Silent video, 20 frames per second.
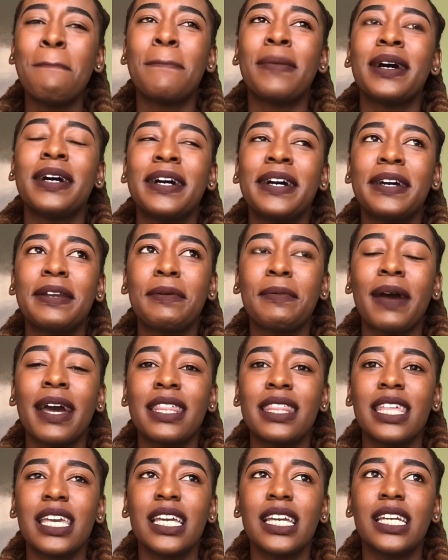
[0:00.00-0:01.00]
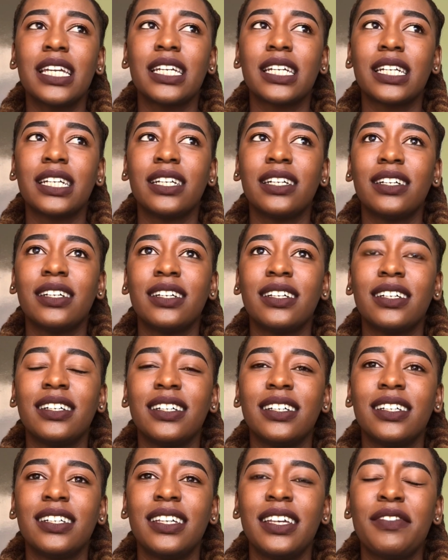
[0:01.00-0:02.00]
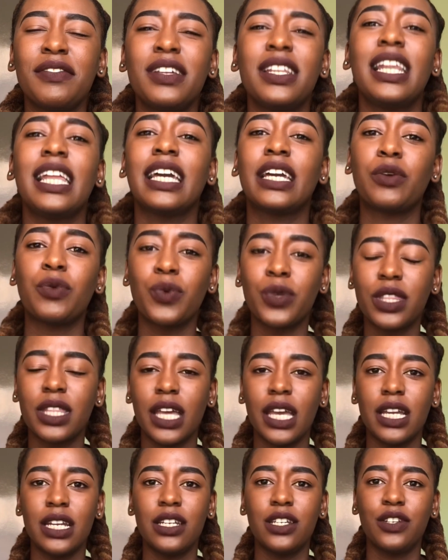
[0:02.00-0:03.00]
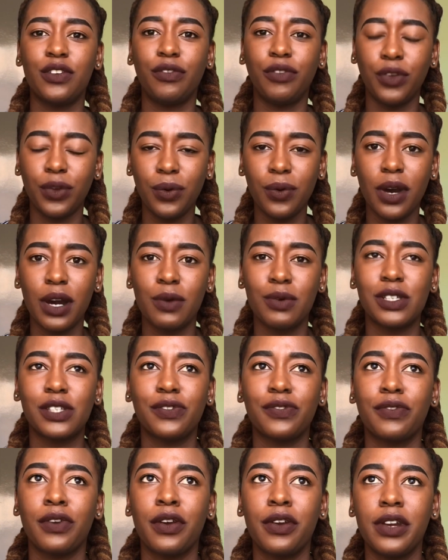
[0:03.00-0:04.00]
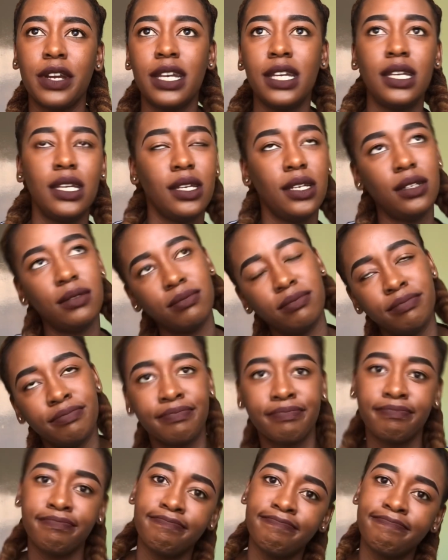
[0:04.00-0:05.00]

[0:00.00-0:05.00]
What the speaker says: But I think even like with the interview, I was very